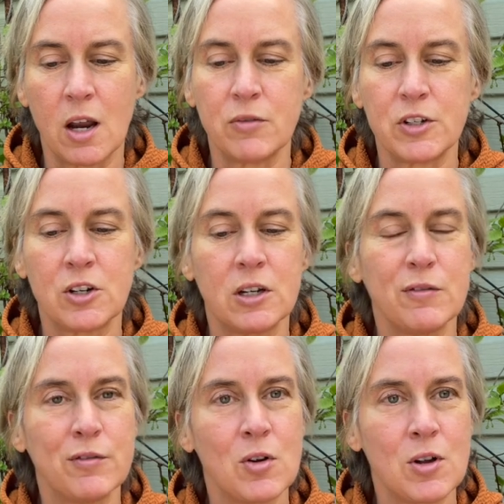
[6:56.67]
not returning
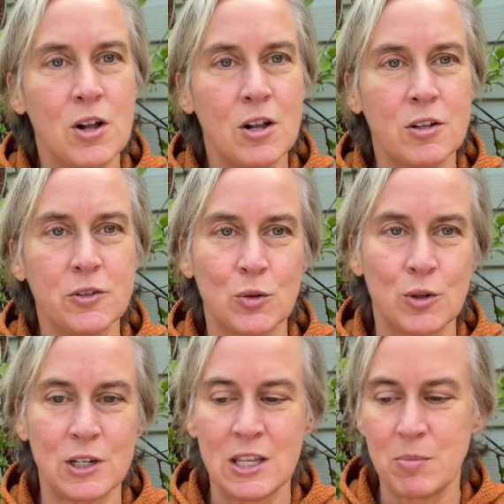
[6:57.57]
phone calls
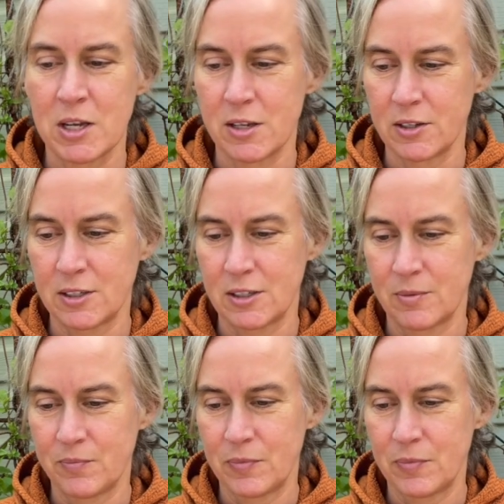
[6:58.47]
or emails.